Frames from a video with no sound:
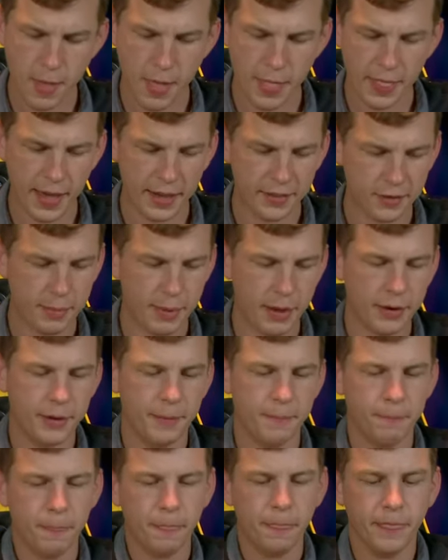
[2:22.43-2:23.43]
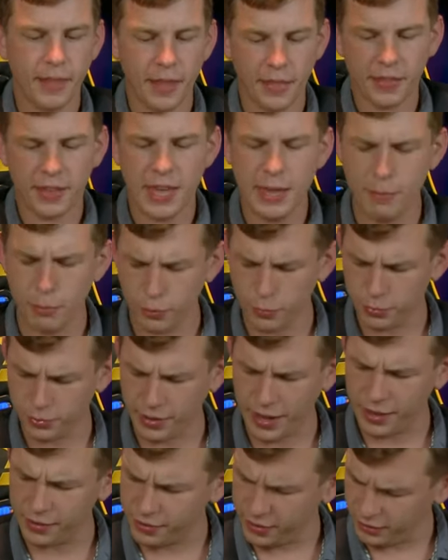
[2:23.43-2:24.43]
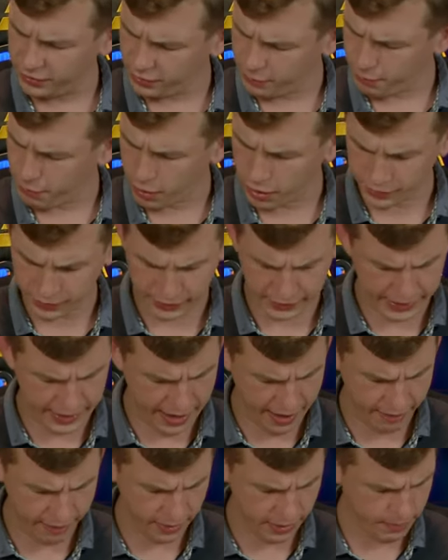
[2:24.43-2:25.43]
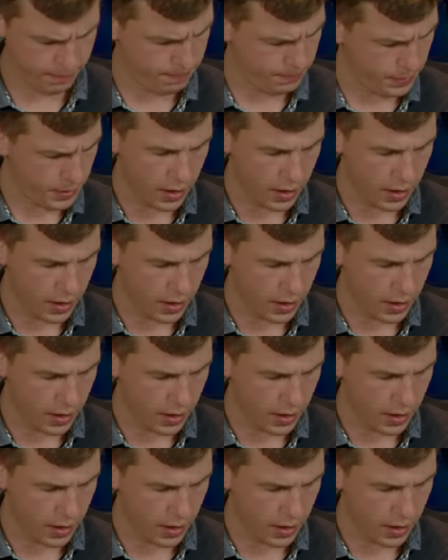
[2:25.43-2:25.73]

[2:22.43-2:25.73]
and that is about it. Now the keyboard was actually surprisingly heavy,